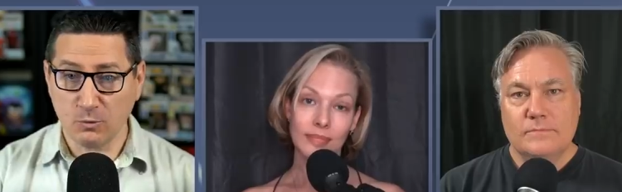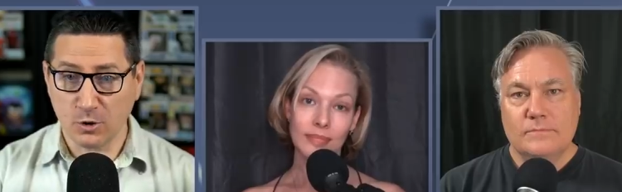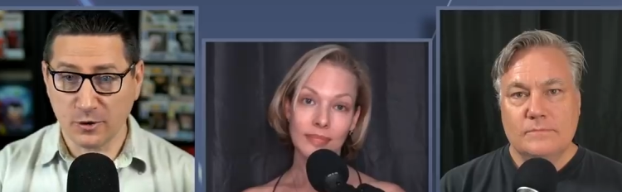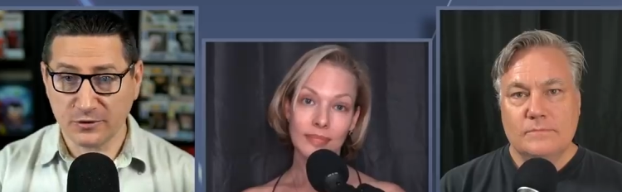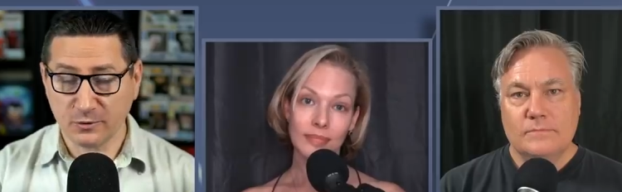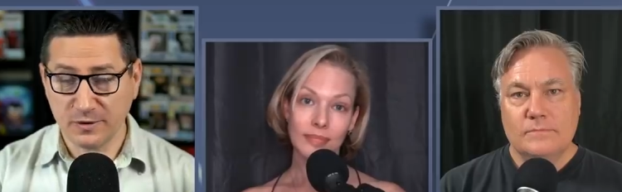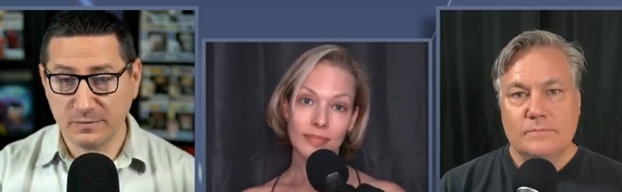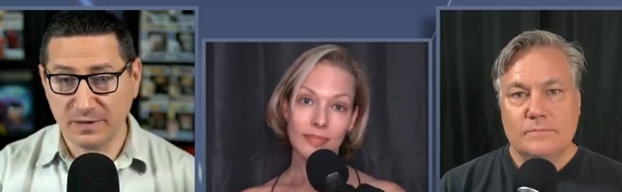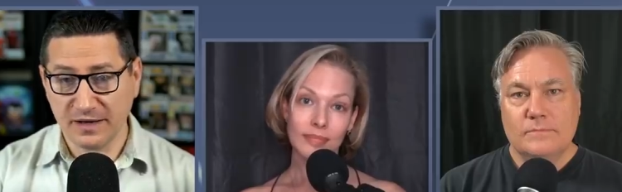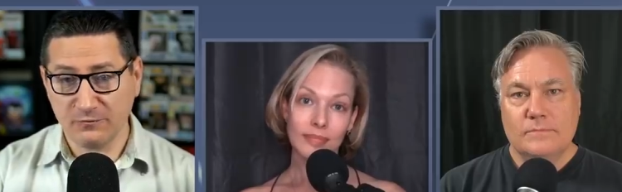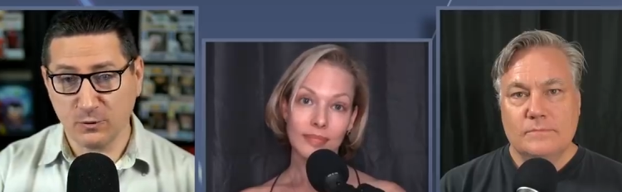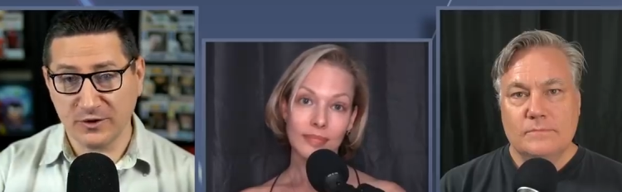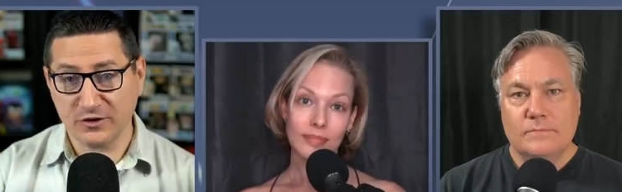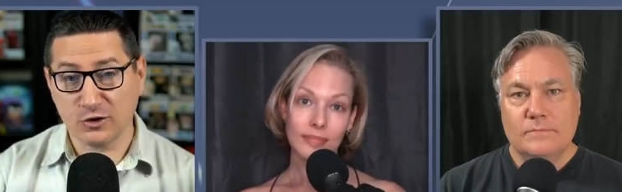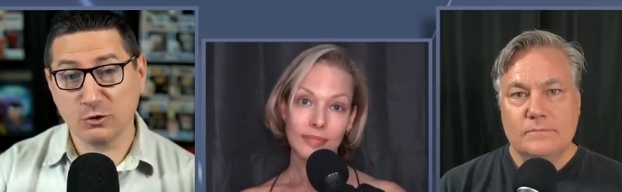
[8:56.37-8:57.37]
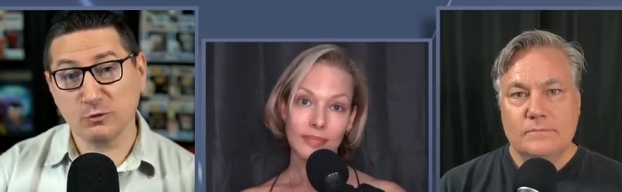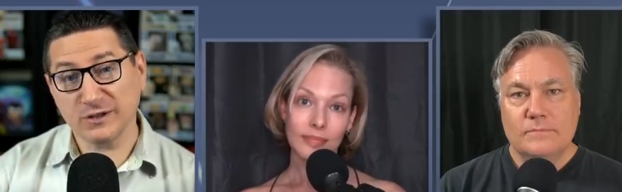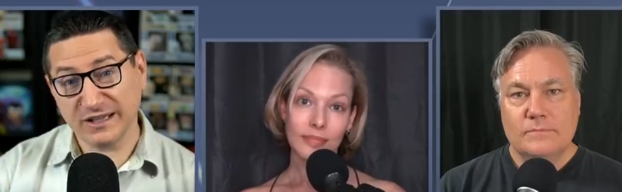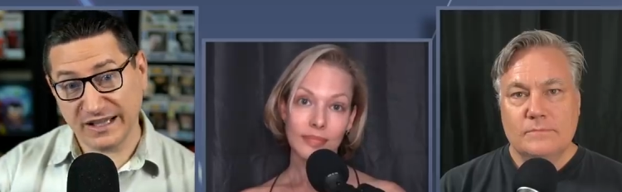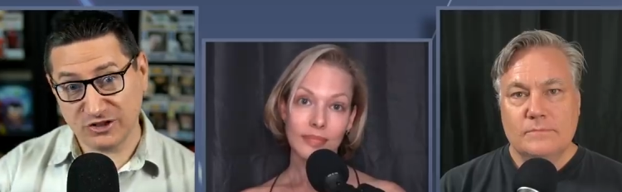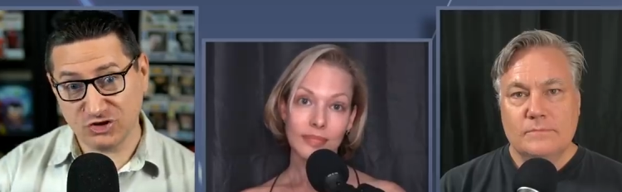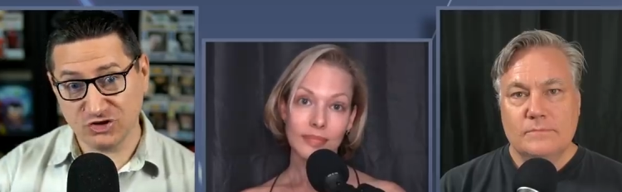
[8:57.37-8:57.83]
Speaker 1: go more with Queen Maeve with her
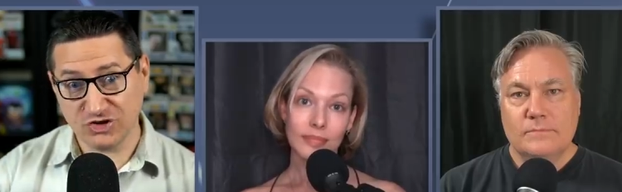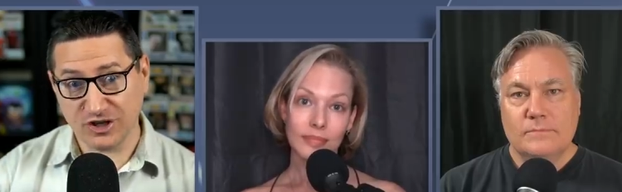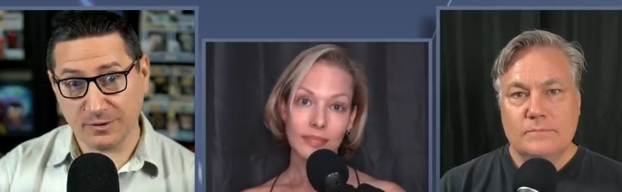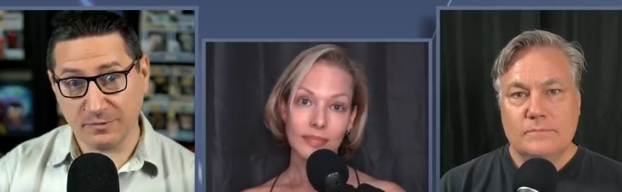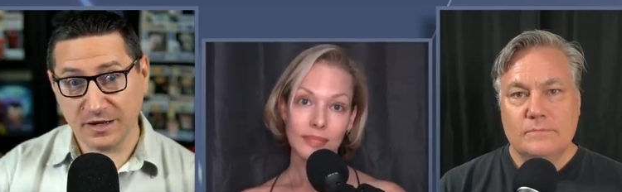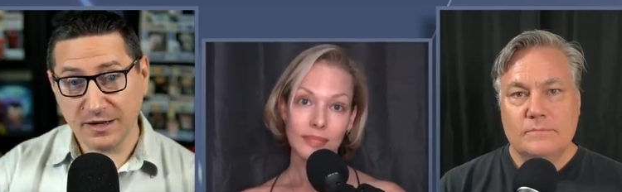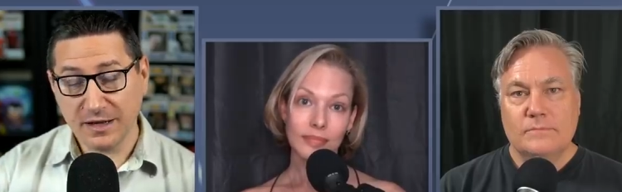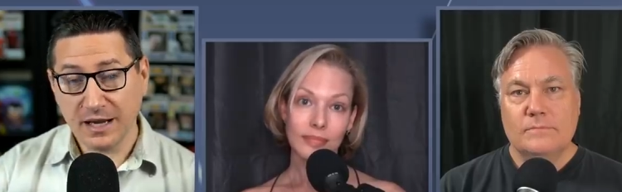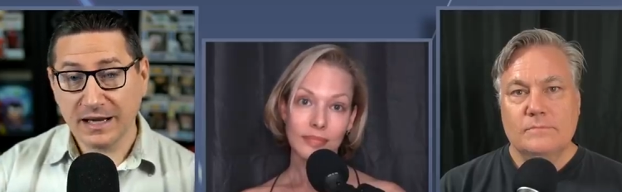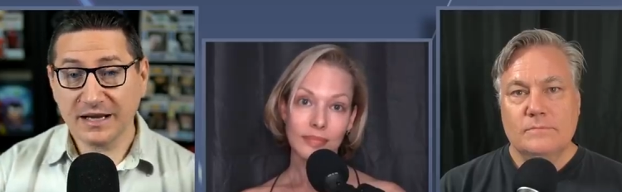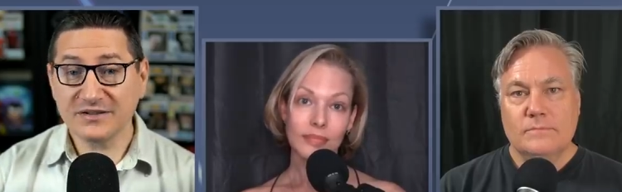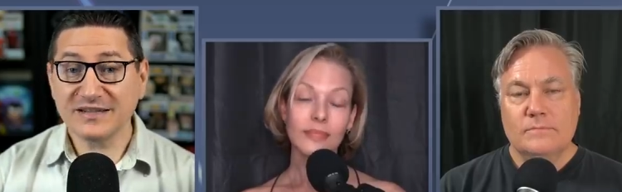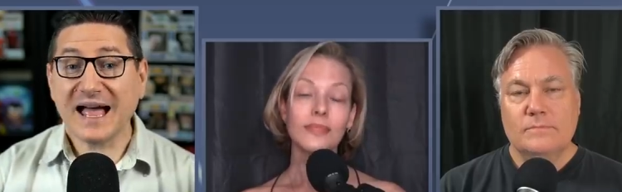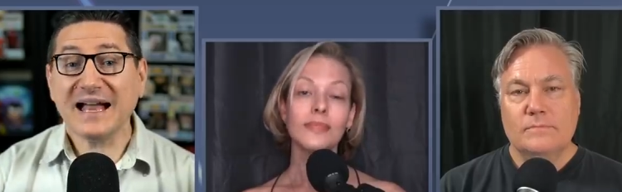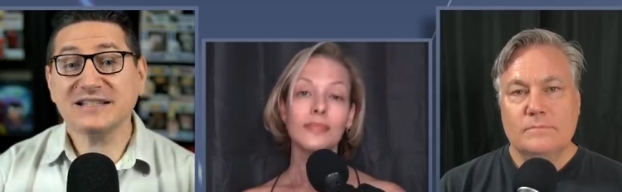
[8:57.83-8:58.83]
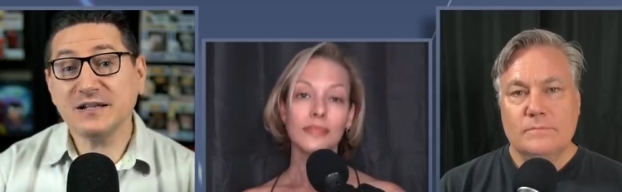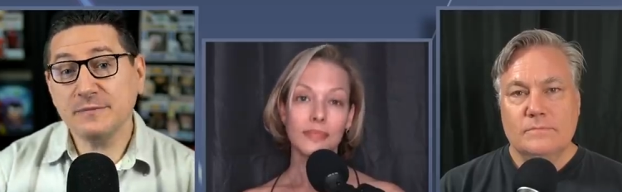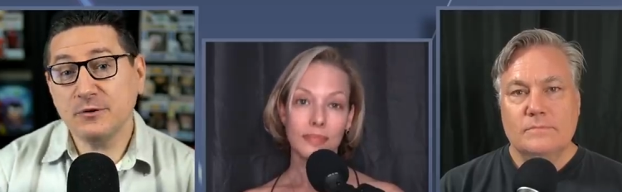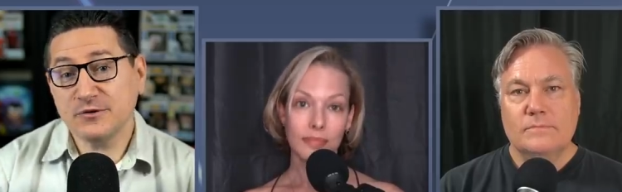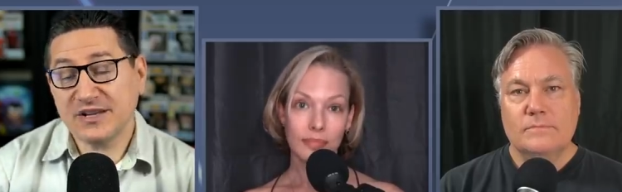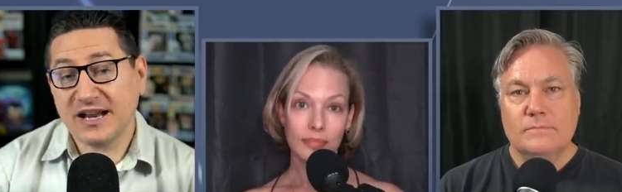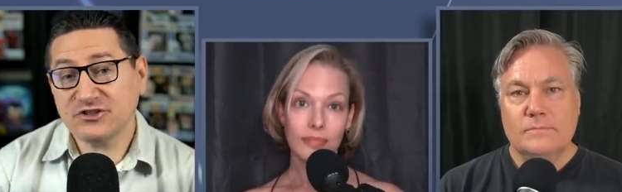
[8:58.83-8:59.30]
relationship. Because that to
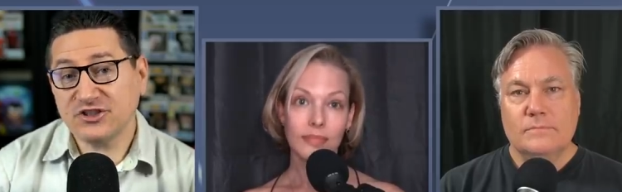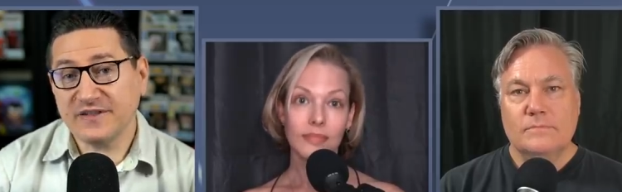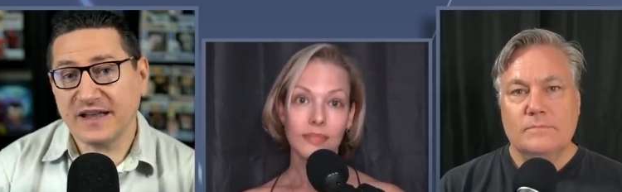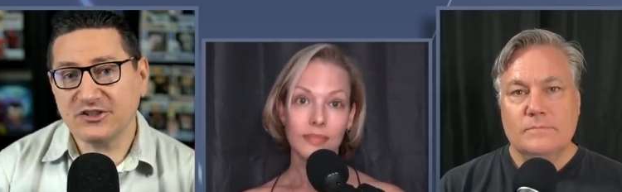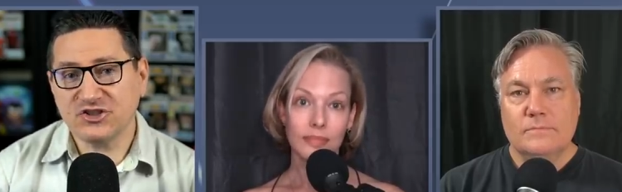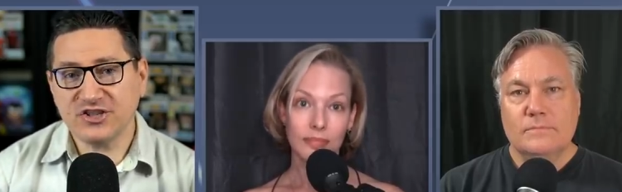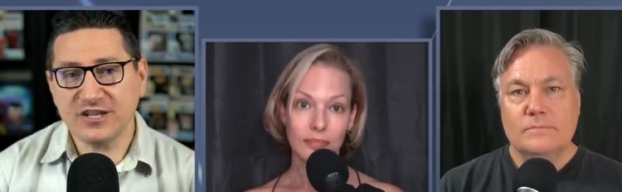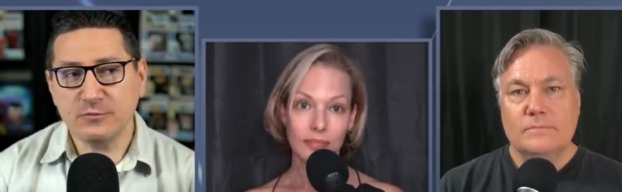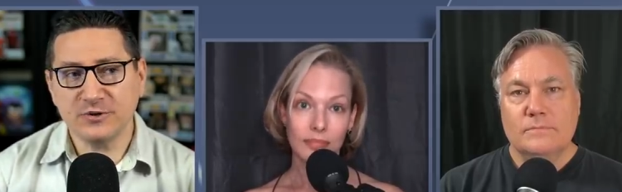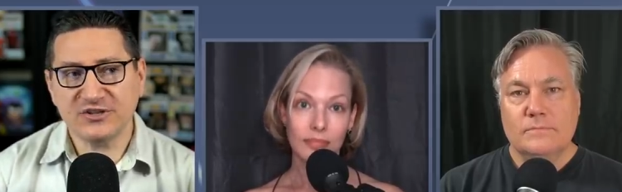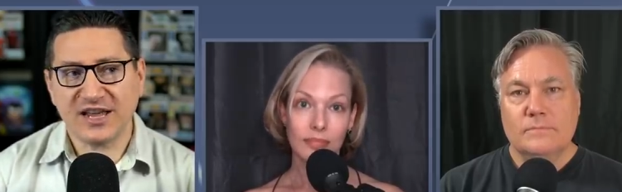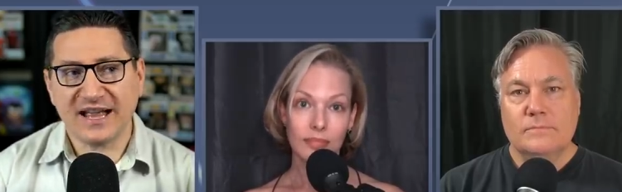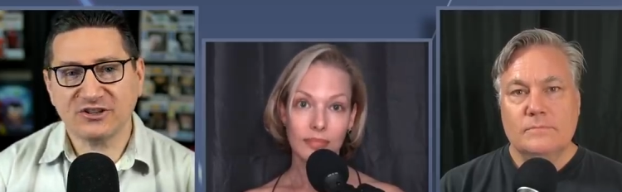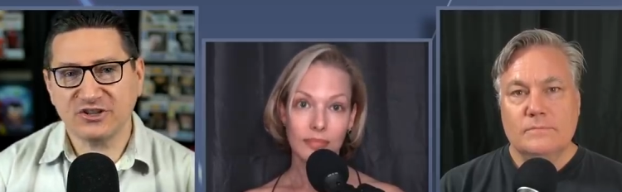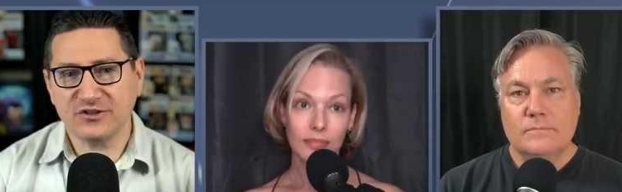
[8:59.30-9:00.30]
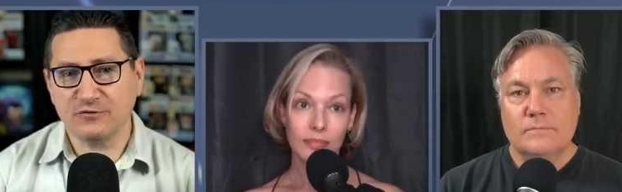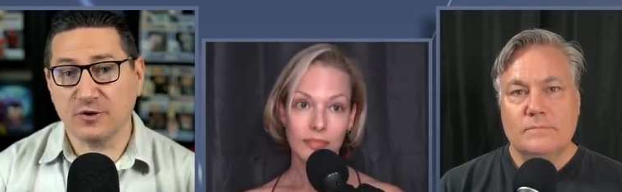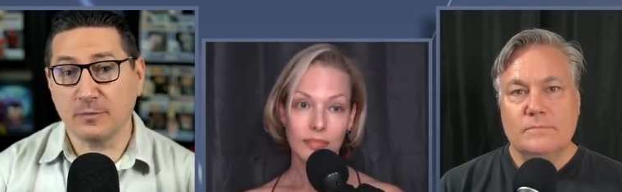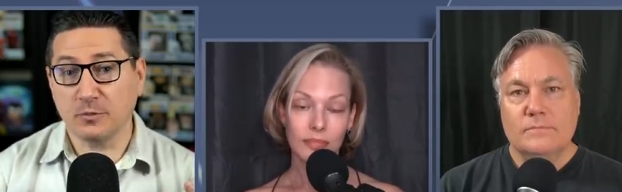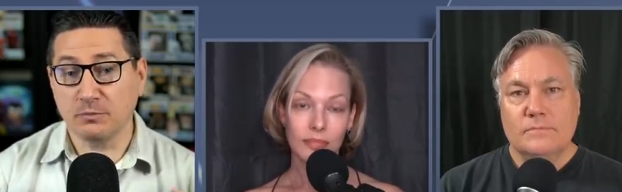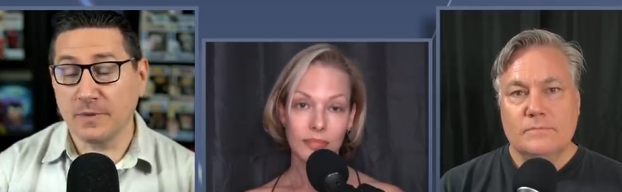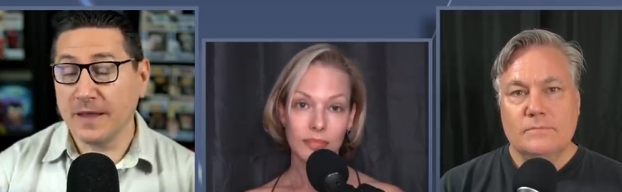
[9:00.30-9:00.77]
me was actually that she was actually
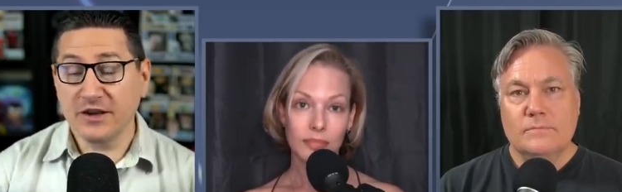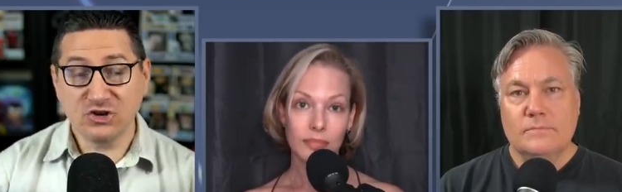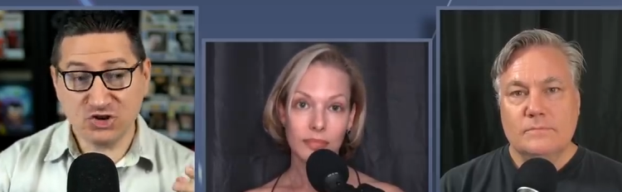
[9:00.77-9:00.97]
from a,